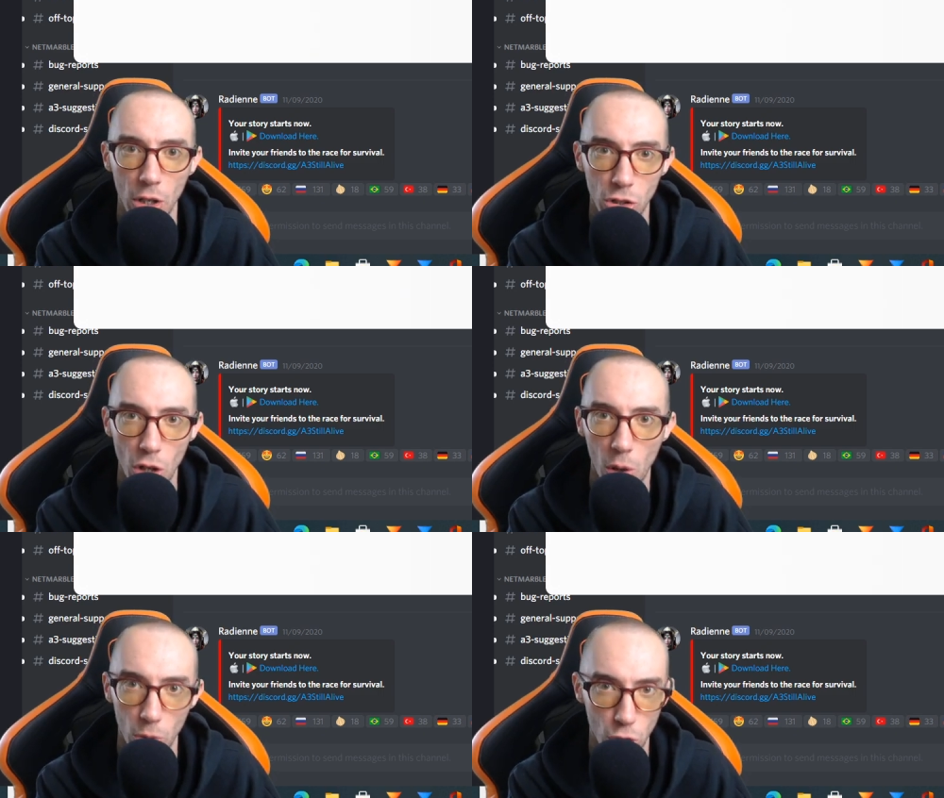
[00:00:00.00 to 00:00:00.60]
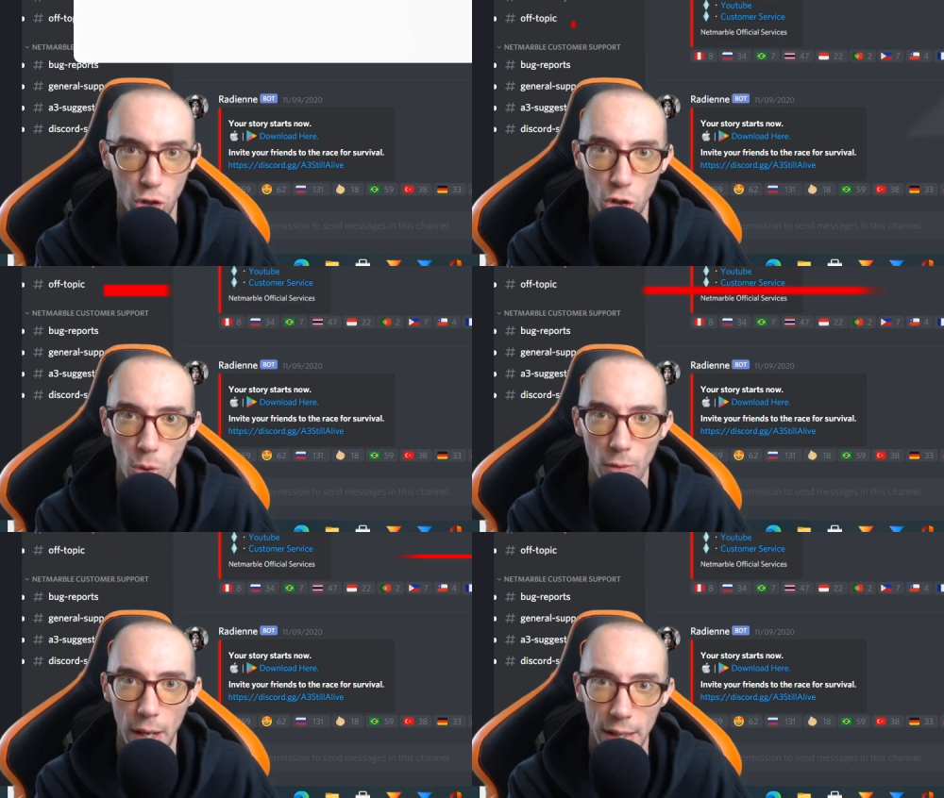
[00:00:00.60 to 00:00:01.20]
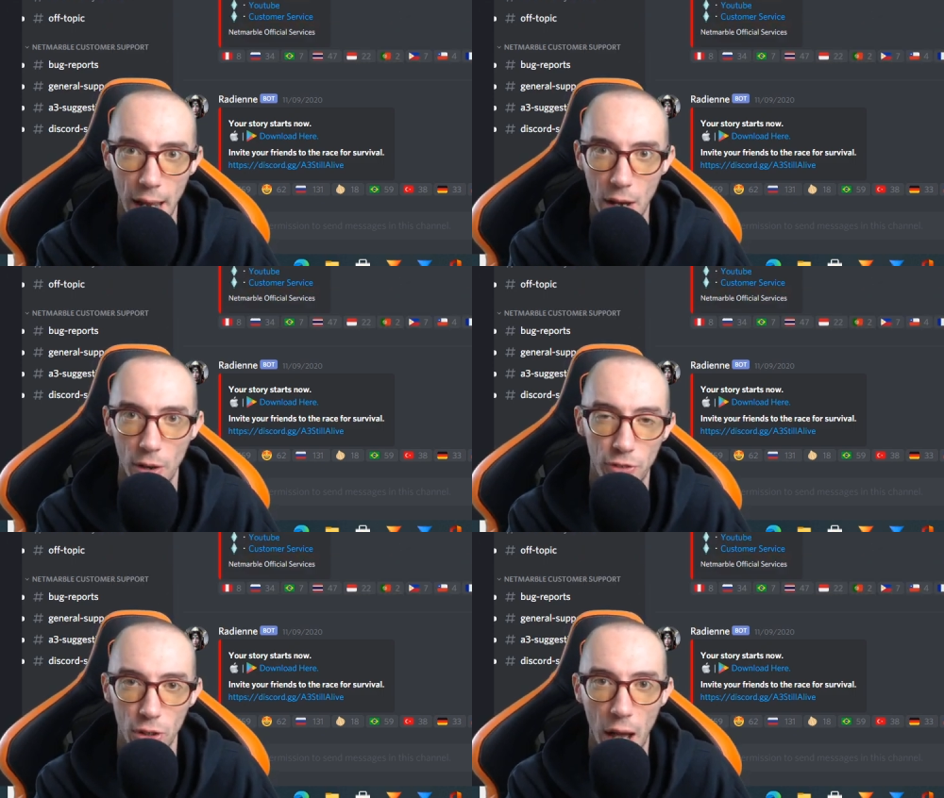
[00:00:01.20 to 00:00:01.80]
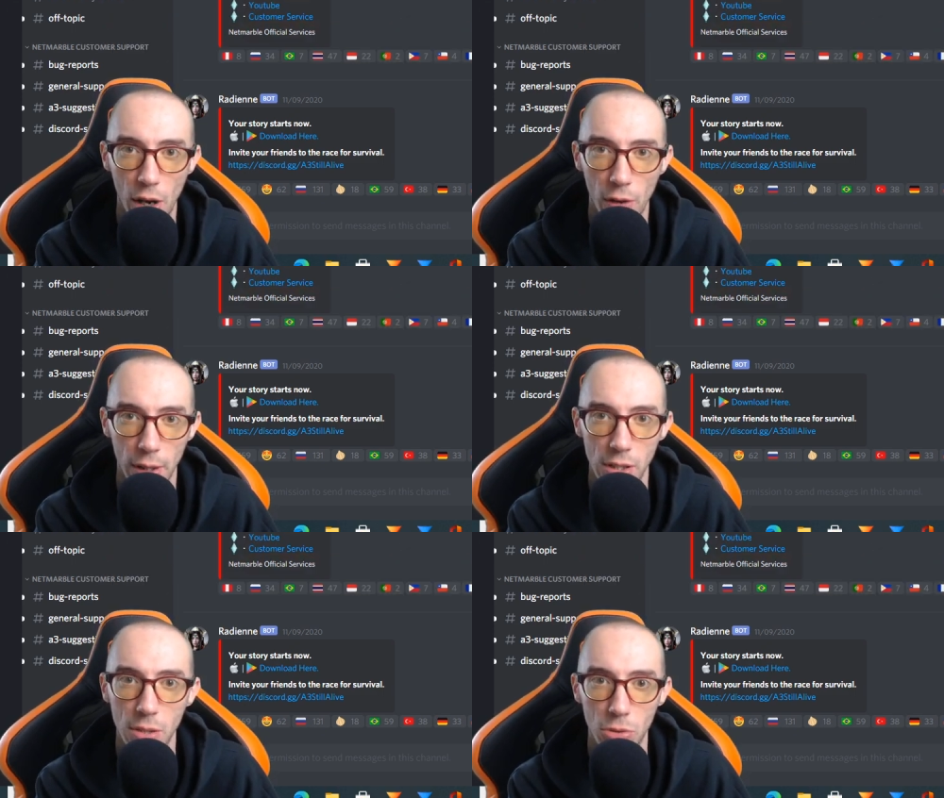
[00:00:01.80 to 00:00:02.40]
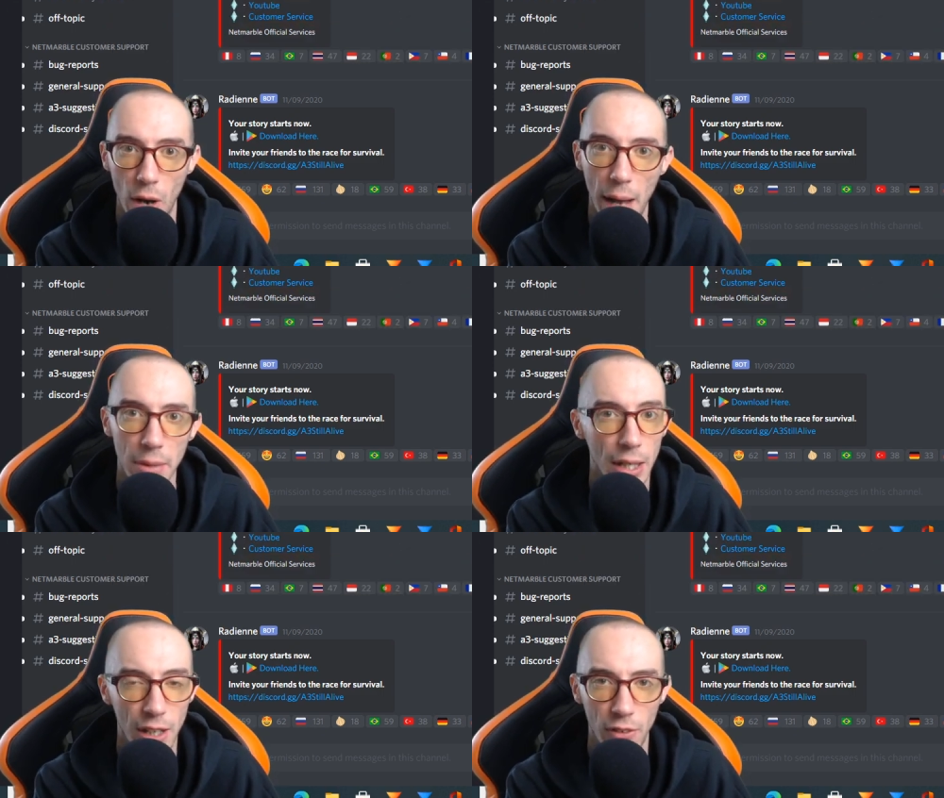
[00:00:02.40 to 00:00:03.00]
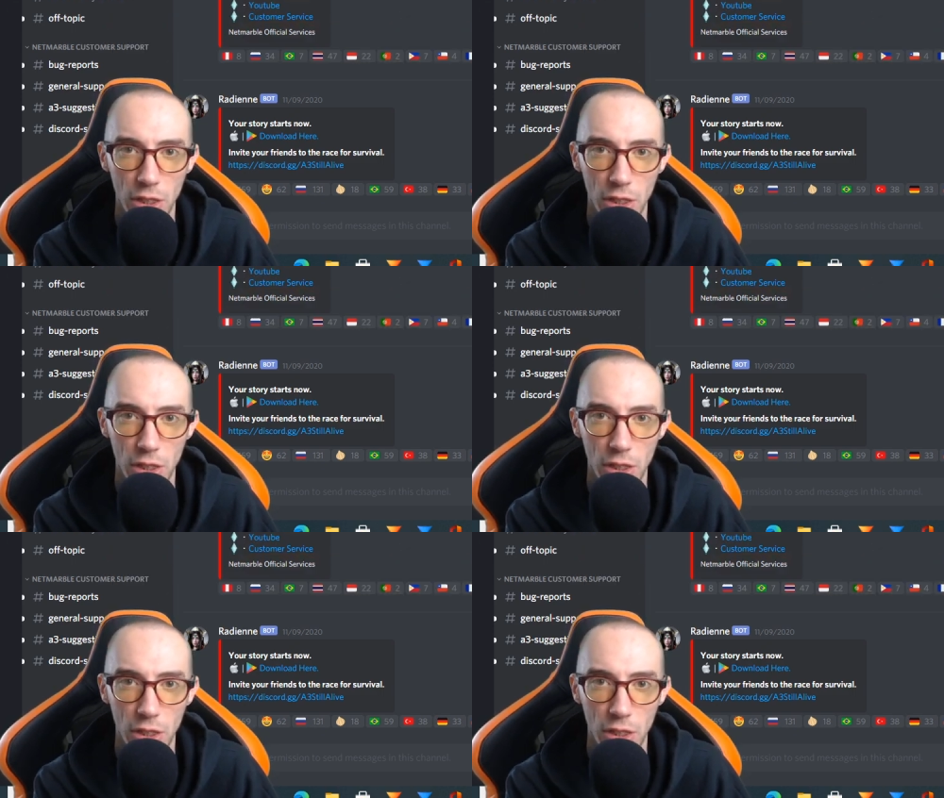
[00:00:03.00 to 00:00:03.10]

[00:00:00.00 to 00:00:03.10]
So you should do it right now. If you're not already subscribed, give a